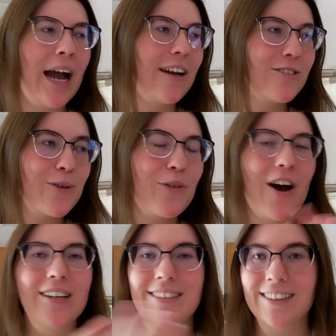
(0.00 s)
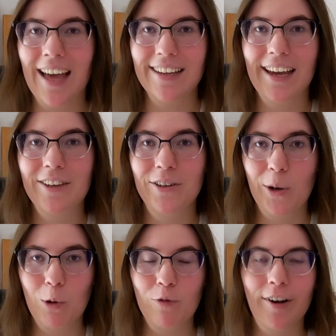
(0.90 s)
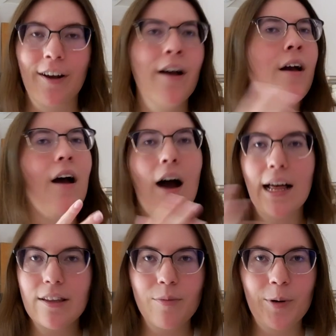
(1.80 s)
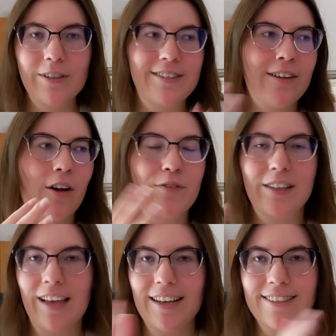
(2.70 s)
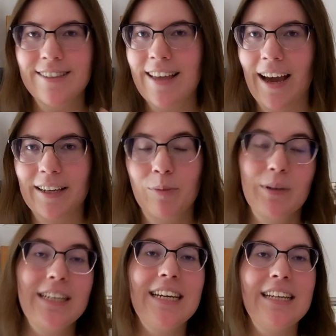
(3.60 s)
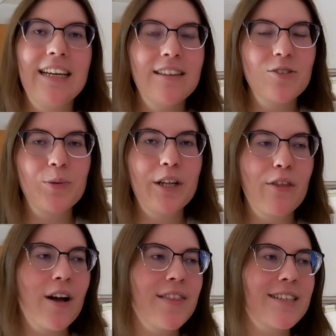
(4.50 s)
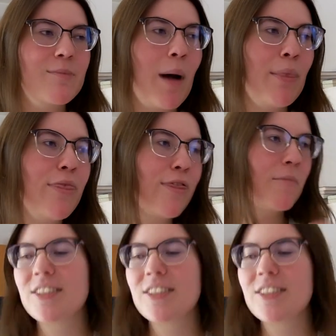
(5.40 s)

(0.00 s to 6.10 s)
I also thought that I could go over all of the books and all of the classes that I completed in this readathon this month.